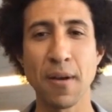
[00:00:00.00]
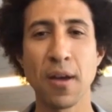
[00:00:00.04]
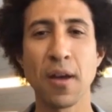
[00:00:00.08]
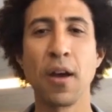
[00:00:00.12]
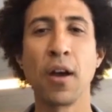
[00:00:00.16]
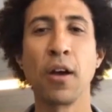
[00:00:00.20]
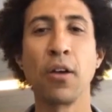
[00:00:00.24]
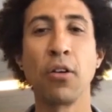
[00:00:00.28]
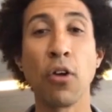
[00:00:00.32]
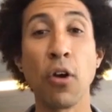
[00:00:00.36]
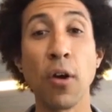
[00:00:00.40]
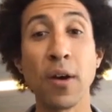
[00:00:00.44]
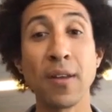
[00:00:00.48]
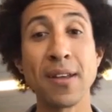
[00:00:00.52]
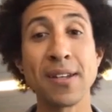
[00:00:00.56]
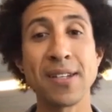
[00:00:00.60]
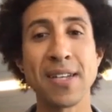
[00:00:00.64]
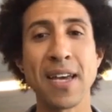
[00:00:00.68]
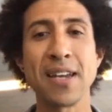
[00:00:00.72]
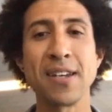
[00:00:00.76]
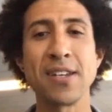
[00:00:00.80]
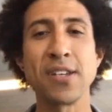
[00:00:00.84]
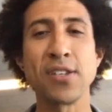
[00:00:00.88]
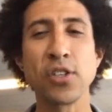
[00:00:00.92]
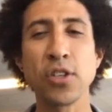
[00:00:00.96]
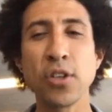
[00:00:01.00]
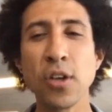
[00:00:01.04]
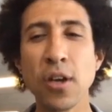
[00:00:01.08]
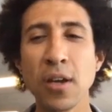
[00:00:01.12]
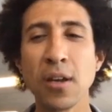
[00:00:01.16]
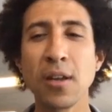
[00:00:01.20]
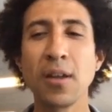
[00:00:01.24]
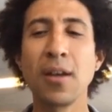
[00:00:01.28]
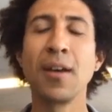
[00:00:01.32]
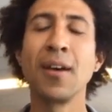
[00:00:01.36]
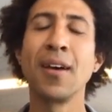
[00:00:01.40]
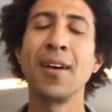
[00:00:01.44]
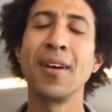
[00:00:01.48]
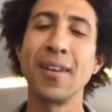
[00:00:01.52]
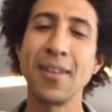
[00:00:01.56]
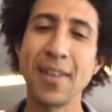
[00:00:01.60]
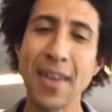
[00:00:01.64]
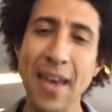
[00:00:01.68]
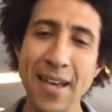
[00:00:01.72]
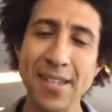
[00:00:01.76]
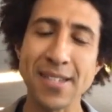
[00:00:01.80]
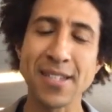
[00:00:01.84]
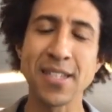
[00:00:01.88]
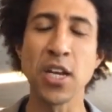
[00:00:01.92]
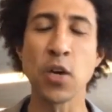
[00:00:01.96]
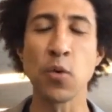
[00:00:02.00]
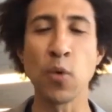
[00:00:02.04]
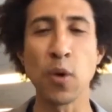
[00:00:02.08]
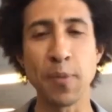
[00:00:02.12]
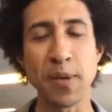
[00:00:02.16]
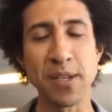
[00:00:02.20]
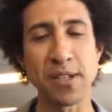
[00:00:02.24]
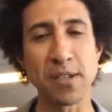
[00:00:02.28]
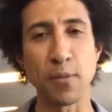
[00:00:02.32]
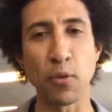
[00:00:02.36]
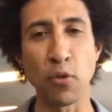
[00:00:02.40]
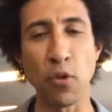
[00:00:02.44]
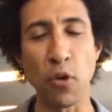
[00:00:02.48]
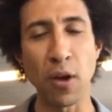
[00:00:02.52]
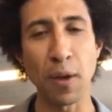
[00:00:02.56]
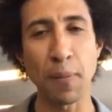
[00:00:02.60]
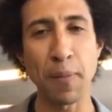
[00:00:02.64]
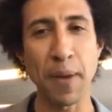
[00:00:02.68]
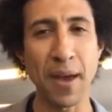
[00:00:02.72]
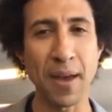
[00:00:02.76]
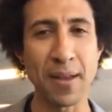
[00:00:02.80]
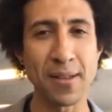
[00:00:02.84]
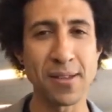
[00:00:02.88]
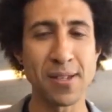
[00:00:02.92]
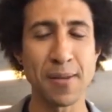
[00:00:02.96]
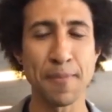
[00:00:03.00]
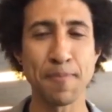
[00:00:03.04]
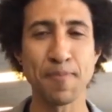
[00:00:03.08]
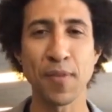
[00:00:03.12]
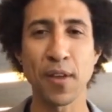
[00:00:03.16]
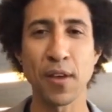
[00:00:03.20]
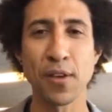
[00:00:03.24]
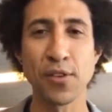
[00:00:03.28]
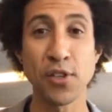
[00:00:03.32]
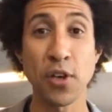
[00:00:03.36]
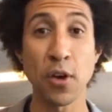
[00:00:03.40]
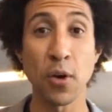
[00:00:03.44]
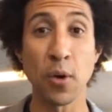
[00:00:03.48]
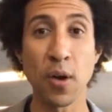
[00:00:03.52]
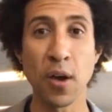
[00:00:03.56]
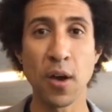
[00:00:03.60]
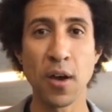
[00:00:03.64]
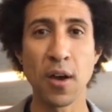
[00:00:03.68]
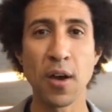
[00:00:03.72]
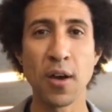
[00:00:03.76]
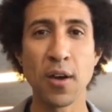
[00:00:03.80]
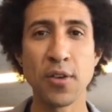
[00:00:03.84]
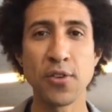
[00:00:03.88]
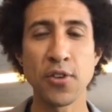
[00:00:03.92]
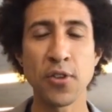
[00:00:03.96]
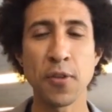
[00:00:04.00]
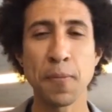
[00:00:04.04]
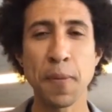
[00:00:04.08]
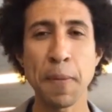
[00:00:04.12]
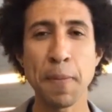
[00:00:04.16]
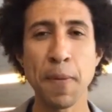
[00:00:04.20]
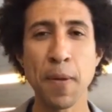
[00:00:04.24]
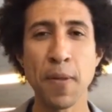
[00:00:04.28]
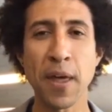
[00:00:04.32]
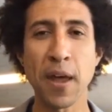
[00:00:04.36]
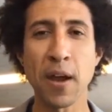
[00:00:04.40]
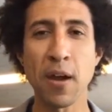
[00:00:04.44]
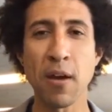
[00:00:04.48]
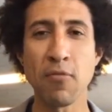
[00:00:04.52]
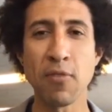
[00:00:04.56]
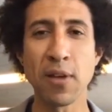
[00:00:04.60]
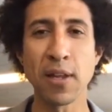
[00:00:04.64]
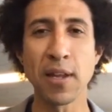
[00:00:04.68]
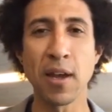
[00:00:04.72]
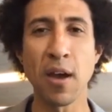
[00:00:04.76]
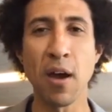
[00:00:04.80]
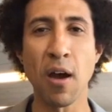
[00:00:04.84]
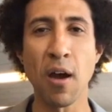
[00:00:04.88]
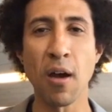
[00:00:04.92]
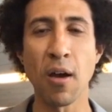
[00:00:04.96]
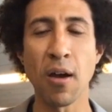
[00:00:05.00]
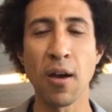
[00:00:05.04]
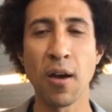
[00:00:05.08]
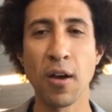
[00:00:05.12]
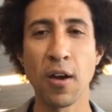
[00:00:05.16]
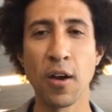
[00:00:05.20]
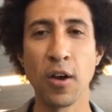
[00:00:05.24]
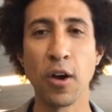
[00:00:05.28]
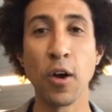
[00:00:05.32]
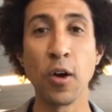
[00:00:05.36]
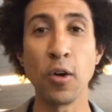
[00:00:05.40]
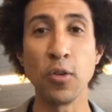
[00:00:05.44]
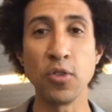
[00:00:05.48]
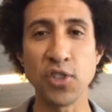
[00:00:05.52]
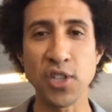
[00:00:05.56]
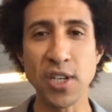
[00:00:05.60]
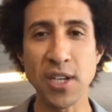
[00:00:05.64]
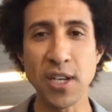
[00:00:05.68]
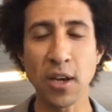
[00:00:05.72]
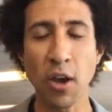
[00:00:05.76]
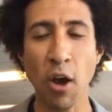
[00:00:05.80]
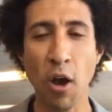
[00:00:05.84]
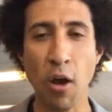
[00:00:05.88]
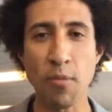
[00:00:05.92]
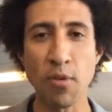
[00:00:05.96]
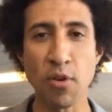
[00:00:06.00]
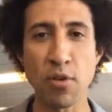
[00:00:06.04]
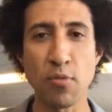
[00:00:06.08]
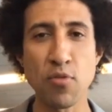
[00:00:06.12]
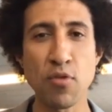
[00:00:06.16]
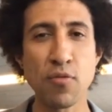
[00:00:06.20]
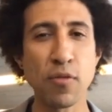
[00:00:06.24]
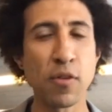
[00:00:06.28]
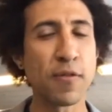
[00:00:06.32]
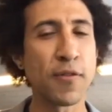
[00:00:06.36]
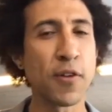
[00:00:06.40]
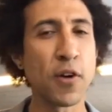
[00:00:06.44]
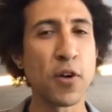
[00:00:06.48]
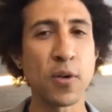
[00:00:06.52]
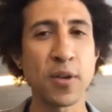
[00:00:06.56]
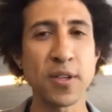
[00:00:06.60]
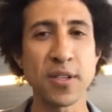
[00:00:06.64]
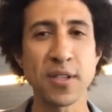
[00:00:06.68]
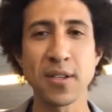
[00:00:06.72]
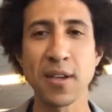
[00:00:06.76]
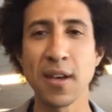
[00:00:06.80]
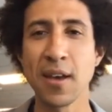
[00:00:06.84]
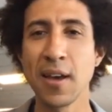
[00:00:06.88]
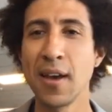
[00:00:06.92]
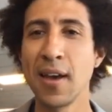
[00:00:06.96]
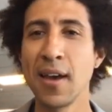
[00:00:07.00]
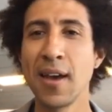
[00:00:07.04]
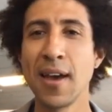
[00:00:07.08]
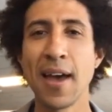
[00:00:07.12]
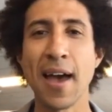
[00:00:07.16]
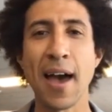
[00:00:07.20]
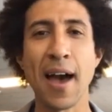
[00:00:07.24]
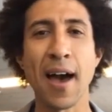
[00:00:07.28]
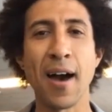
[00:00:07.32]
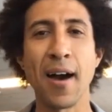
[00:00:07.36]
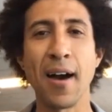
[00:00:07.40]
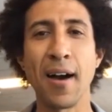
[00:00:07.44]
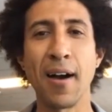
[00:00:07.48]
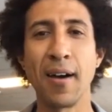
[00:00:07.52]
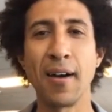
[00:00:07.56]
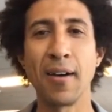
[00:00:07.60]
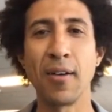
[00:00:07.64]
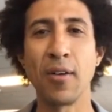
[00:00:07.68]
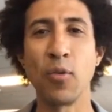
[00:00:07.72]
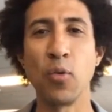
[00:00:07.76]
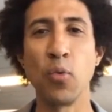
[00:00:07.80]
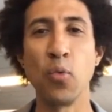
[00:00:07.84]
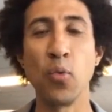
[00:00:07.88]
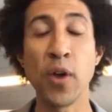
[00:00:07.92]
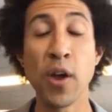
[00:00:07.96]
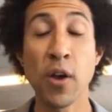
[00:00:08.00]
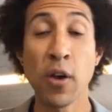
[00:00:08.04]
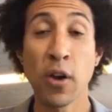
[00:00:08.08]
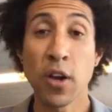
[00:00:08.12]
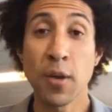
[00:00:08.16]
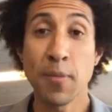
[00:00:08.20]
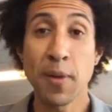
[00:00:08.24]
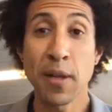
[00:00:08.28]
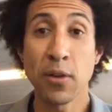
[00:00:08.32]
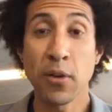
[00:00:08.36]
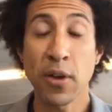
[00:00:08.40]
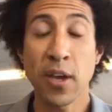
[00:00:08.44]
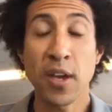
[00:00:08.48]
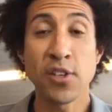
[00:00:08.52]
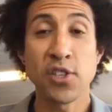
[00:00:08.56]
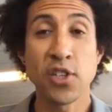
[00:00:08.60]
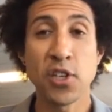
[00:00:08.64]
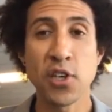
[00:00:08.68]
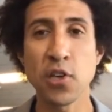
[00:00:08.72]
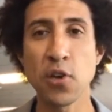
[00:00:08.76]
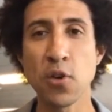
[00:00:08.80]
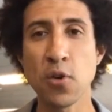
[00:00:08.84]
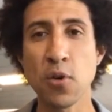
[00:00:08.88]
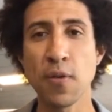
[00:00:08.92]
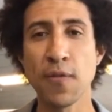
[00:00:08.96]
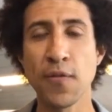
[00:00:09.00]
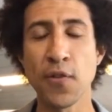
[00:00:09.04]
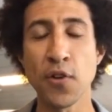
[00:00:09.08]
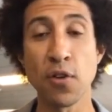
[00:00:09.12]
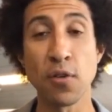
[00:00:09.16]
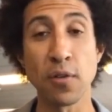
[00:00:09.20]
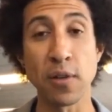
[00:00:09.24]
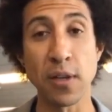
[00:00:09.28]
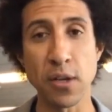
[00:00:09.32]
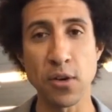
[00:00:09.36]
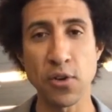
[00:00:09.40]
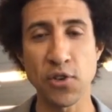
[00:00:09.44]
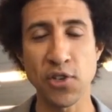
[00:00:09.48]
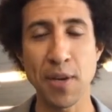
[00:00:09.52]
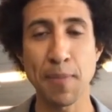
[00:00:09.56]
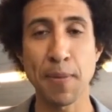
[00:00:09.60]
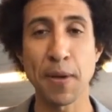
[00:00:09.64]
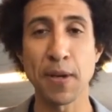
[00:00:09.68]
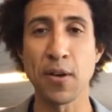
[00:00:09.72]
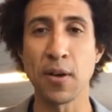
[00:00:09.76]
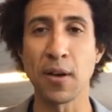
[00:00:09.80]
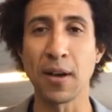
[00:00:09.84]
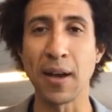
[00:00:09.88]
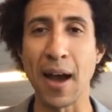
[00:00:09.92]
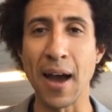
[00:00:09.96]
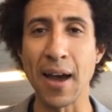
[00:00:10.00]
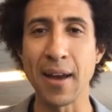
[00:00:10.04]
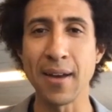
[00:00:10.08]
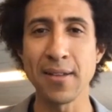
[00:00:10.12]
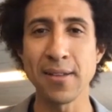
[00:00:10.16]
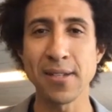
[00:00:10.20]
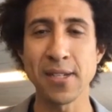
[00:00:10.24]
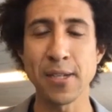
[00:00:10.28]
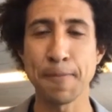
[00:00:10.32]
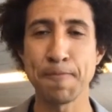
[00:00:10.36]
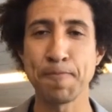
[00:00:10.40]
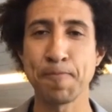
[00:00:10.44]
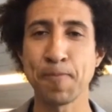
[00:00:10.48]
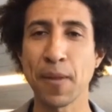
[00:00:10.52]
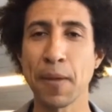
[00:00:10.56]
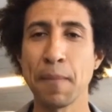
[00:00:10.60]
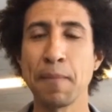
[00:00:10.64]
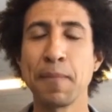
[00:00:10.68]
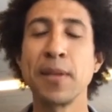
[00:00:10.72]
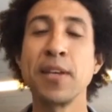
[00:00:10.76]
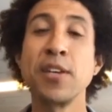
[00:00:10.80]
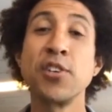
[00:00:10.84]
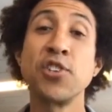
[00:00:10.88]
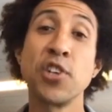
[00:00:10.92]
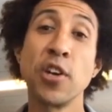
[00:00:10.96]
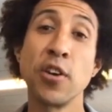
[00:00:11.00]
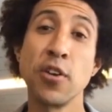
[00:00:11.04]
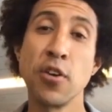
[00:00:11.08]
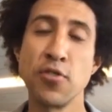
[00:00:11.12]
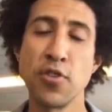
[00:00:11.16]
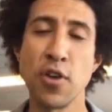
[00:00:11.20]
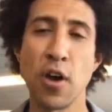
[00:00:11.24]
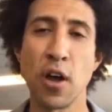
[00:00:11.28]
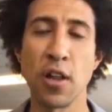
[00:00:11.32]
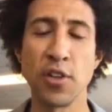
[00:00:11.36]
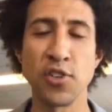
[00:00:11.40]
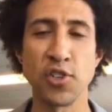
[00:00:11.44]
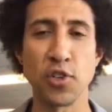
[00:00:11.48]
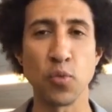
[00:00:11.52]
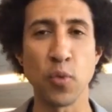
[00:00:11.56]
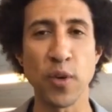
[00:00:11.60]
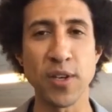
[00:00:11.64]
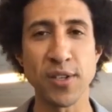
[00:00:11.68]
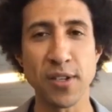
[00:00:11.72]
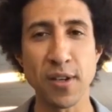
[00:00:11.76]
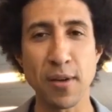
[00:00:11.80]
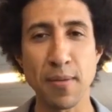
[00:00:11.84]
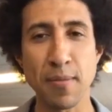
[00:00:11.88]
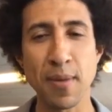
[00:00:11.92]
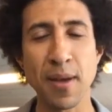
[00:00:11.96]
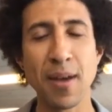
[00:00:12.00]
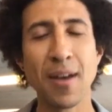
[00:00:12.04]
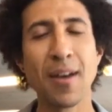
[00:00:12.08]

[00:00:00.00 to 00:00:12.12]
Growing the tent is good. Yes, there will be some growing pains. So to the people that really are OG carbon removal folks, we're going to be looking to you for your leadership and your guidance. Please share your knowledge and wisdom,